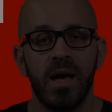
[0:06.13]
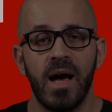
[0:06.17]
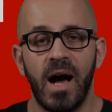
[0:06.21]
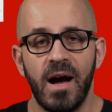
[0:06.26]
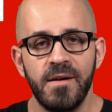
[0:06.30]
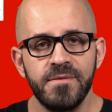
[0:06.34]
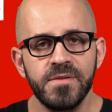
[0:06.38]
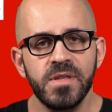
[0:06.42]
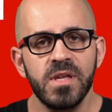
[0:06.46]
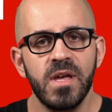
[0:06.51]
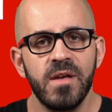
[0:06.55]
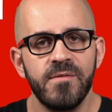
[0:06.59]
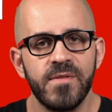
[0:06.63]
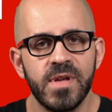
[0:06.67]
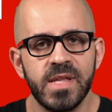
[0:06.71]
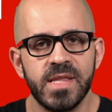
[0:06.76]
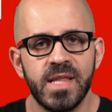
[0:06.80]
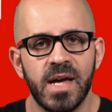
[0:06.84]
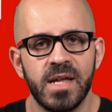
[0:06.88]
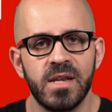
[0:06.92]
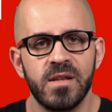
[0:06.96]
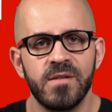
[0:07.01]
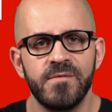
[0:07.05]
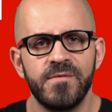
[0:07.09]
After having
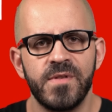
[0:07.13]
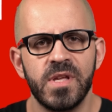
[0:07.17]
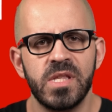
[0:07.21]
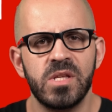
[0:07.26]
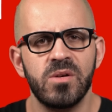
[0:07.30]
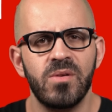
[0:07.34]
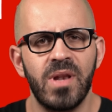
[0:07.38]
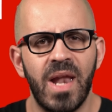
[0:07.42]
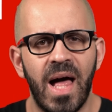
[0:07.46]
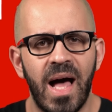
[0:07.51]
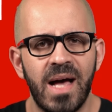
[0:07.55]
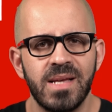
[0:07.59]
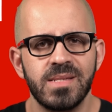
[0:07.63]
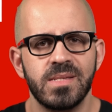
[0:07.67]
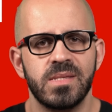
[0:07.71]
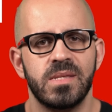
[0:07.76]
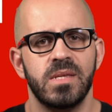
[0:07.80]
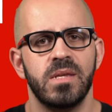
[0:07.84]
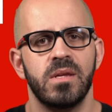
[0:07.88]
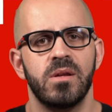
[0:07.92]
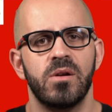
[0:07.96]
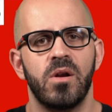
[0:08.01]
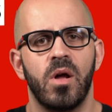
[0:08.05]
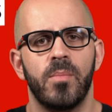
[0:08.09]
done a video last
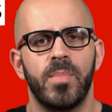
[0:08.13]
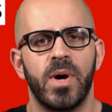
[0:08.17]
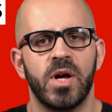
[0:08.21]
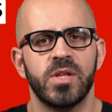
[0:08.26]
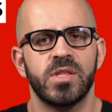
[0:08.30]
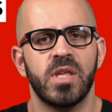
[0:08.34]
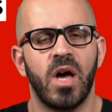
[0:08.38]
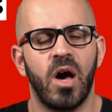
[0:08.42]
year about